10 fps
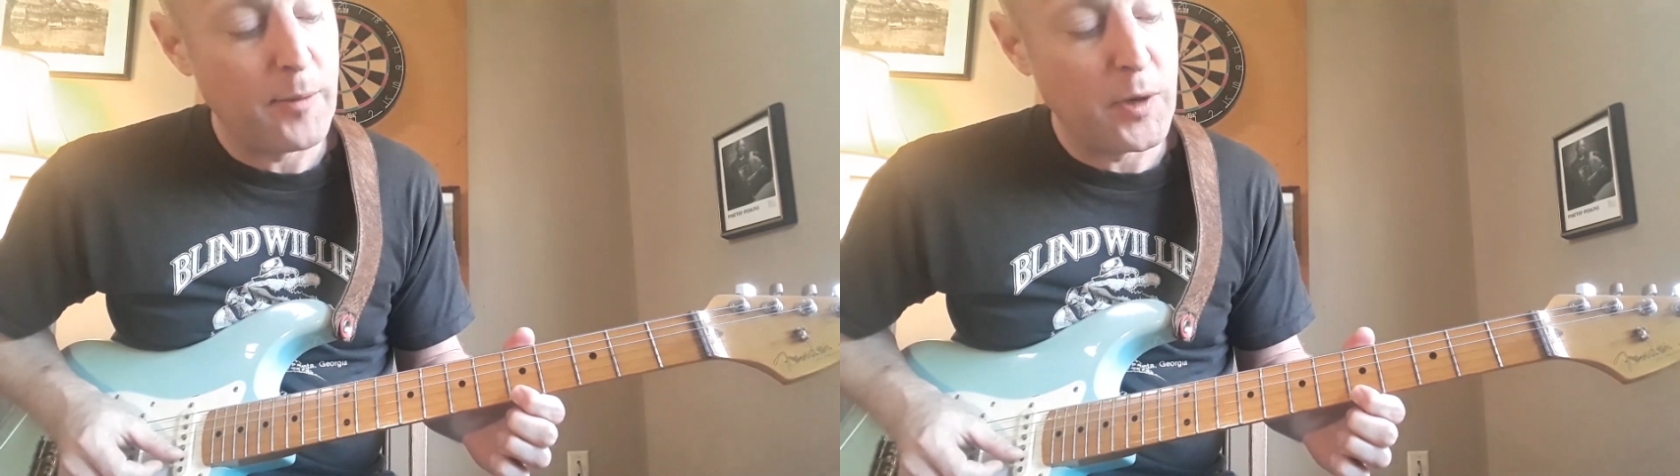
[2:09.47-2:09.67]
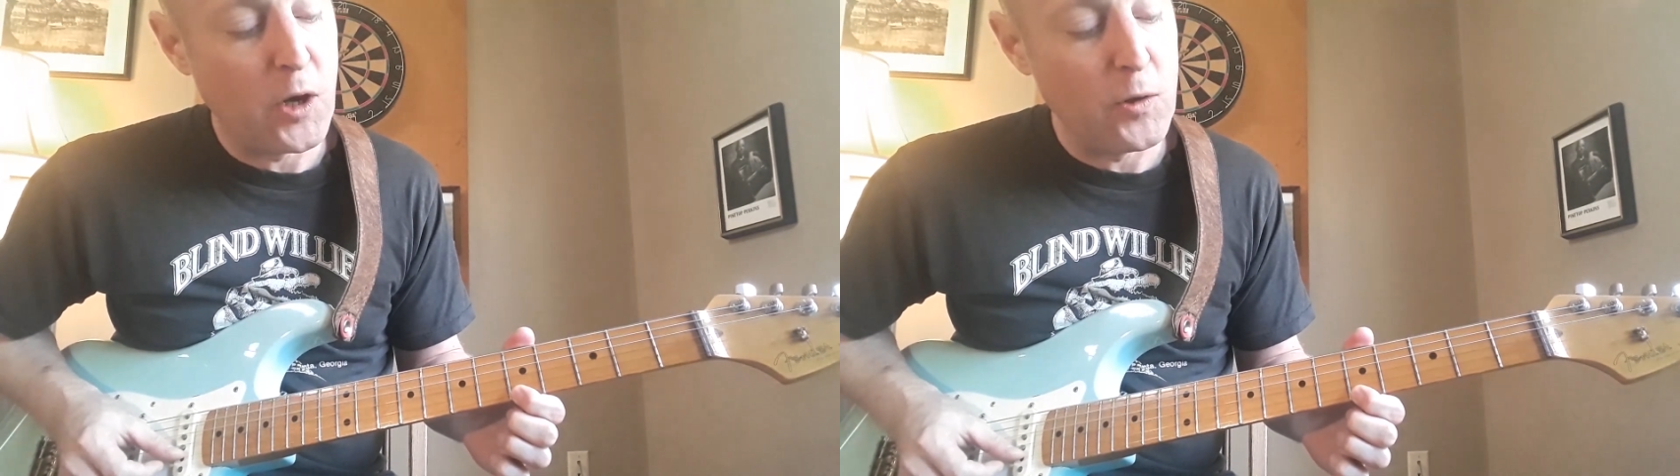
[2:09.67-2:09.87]

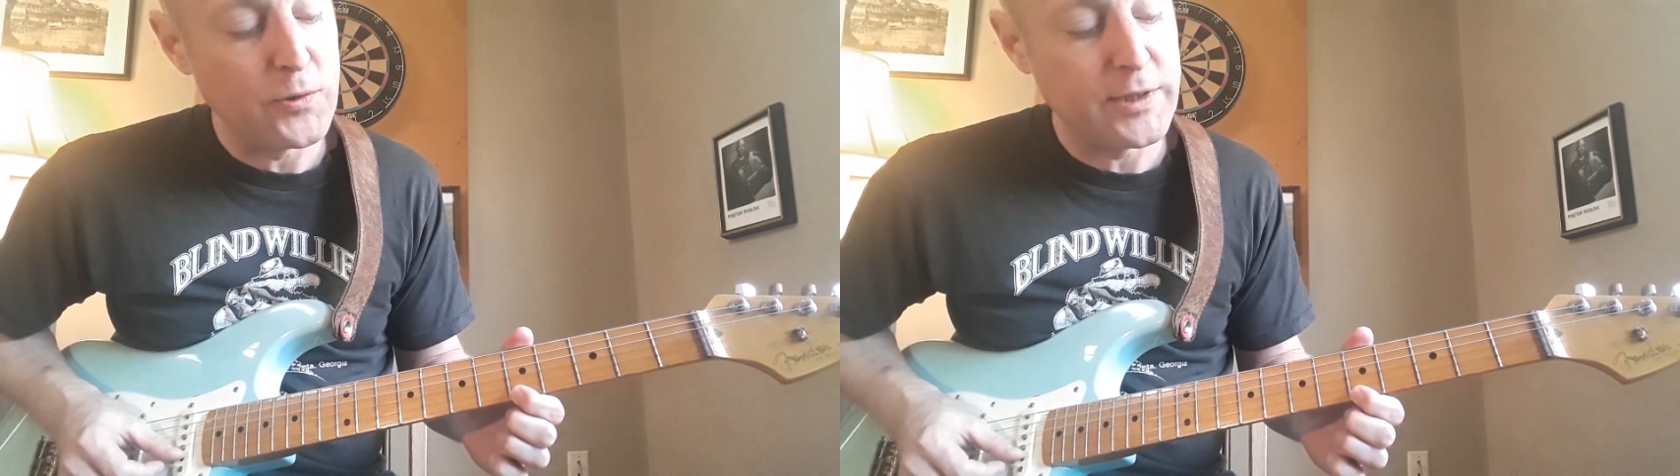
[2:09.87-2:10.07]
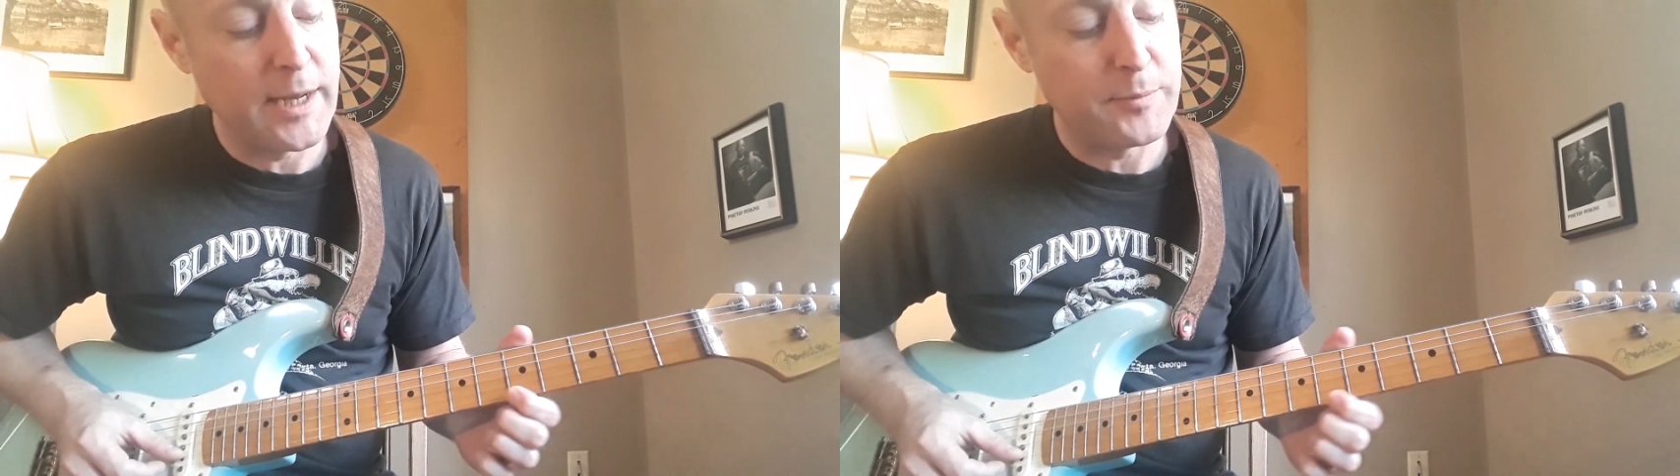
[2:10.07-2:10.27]
a whole
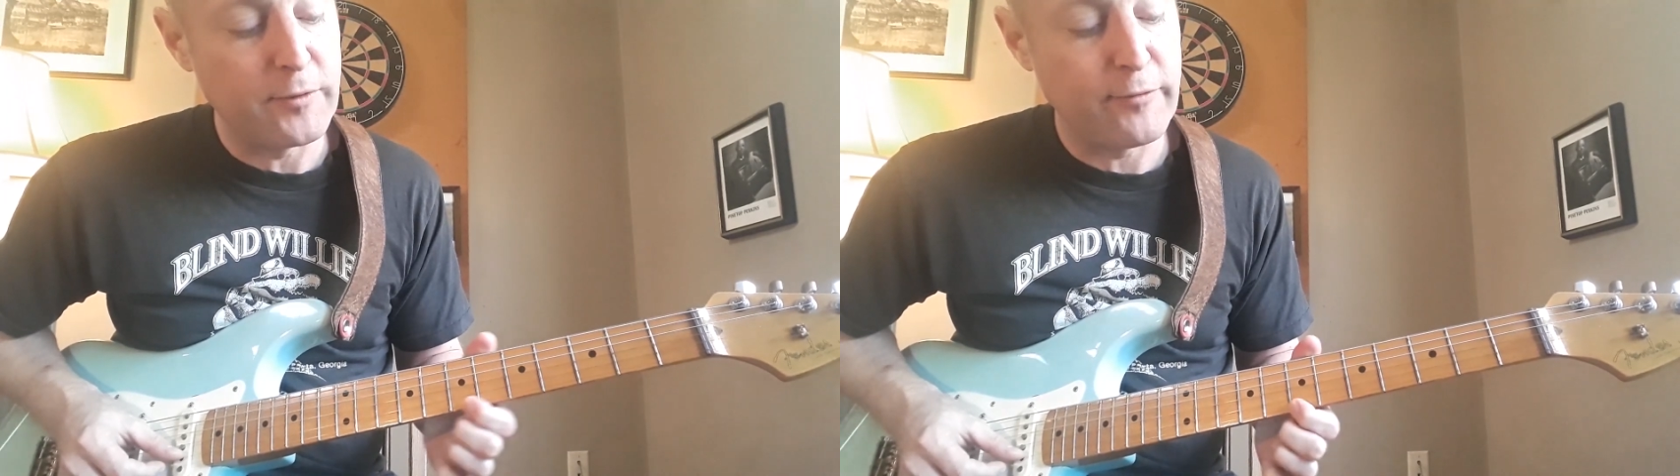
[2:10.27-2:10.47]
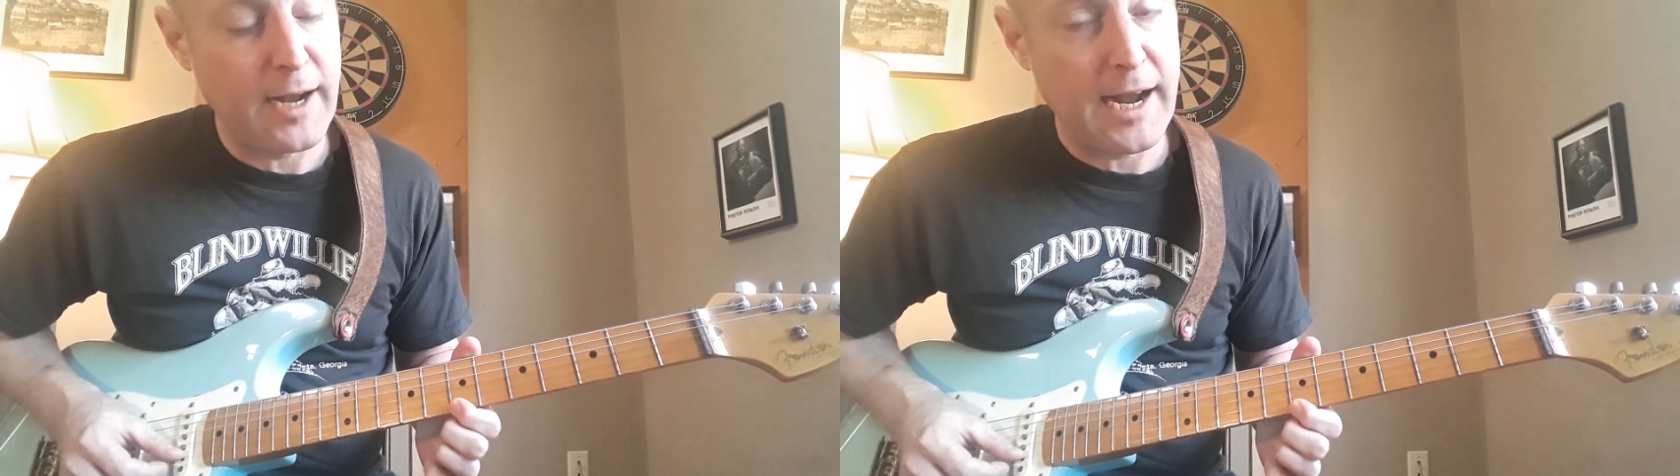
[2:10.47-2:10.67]
step to
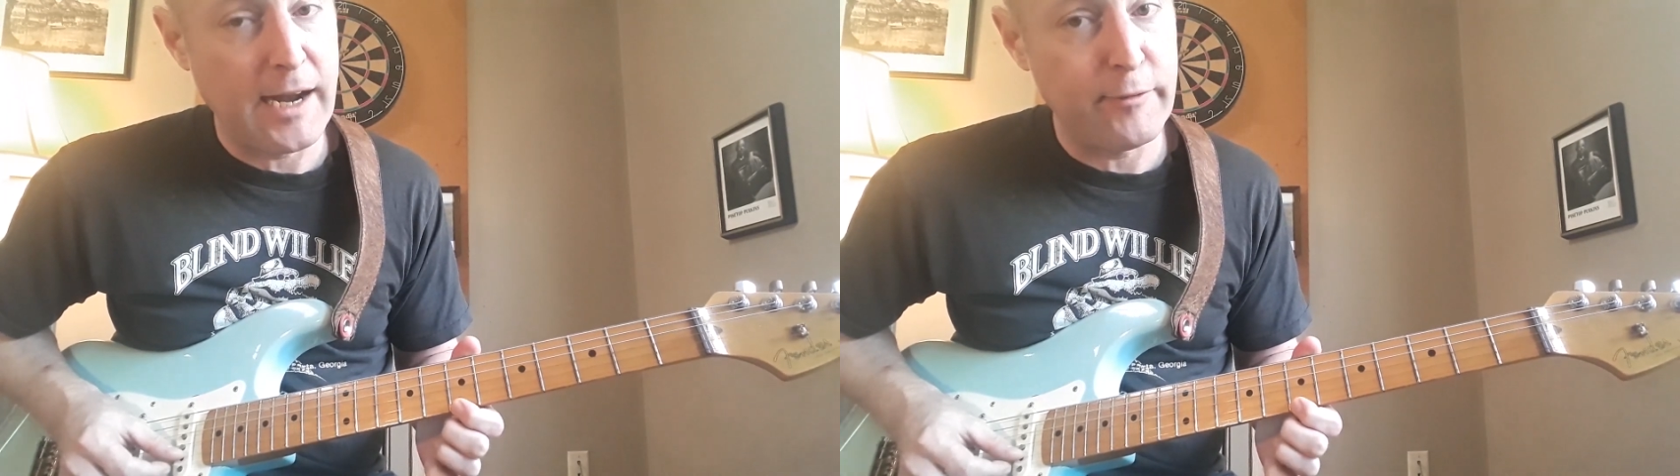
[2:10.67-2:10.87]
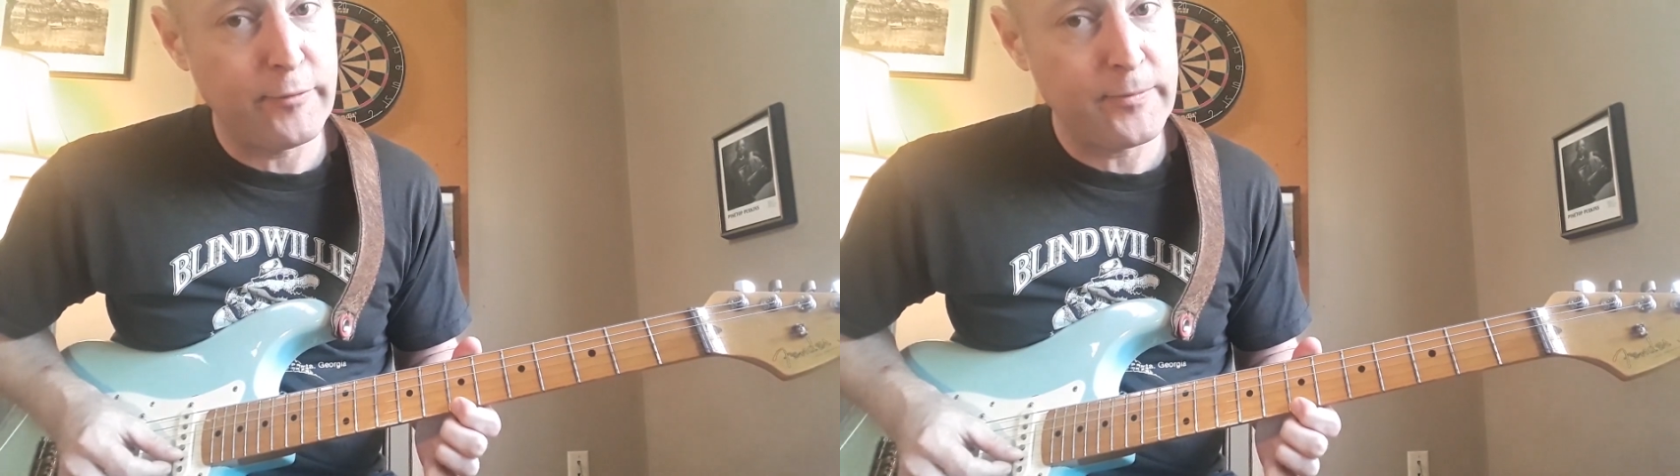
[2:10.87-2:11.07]
5.